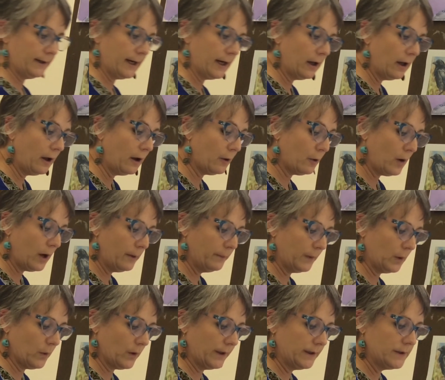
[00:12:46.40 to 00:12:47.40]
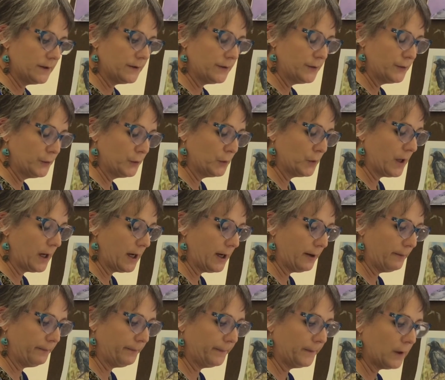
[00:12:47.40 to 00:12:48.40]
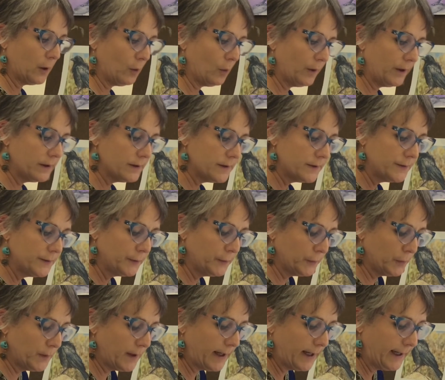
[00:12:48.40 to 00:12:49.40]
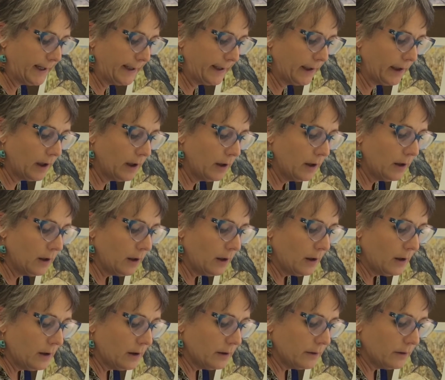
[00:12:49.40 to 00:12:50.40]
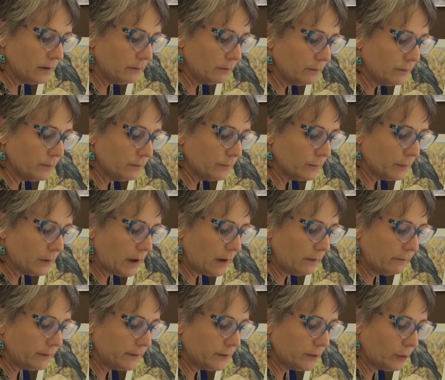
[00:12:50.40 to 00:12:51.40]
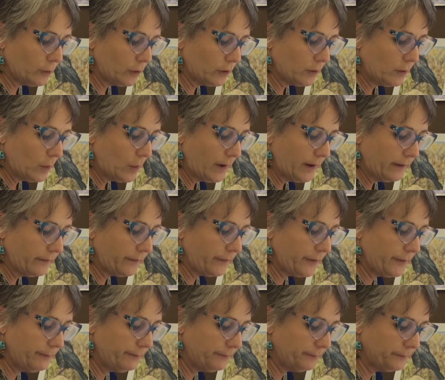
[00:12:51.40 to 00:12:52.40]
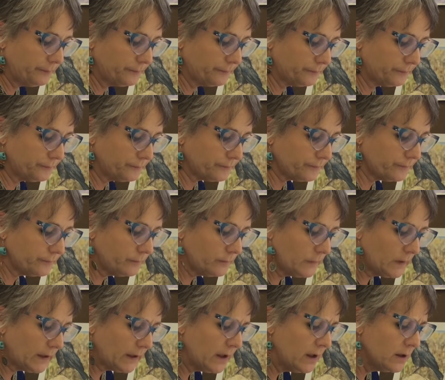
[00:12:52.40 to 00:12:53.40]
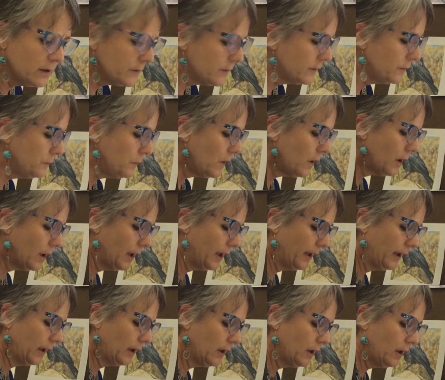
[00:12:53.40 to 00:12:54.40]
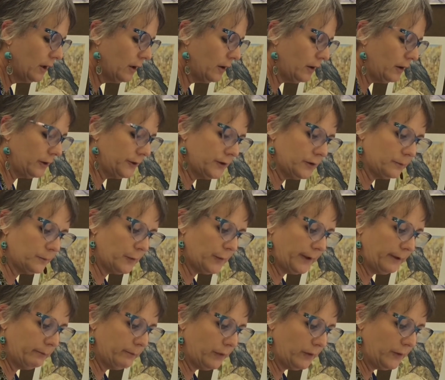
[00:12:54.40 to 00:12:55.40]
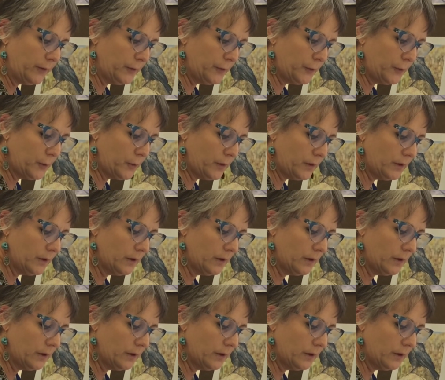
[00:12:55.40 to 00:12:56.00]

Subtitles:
now I'm going to go into a kind of a turquoise into my ultramarine blue.